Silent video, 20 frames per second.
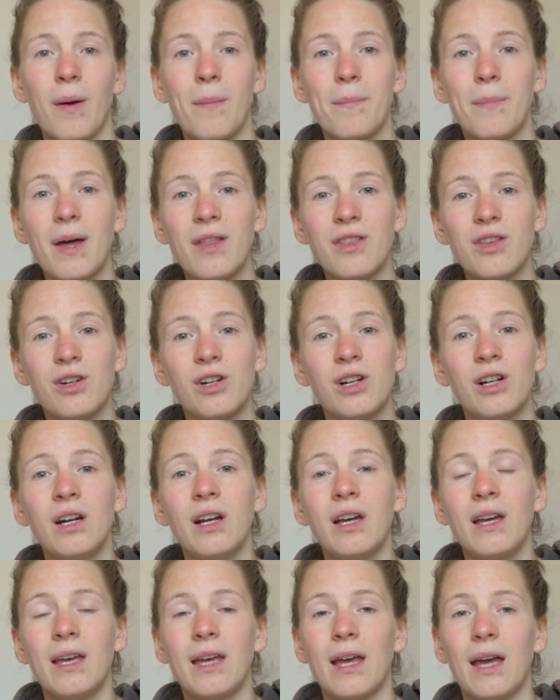better
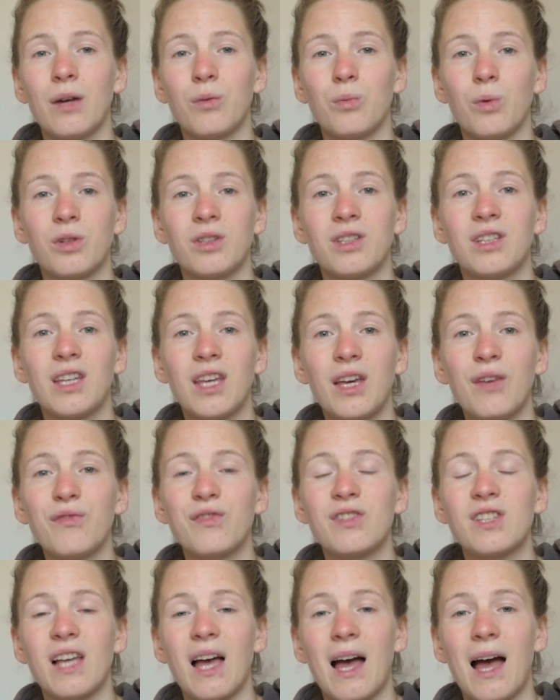and what
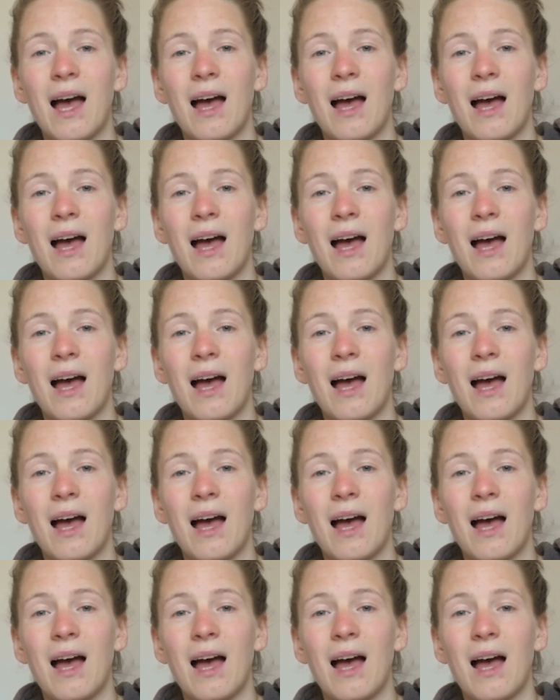gives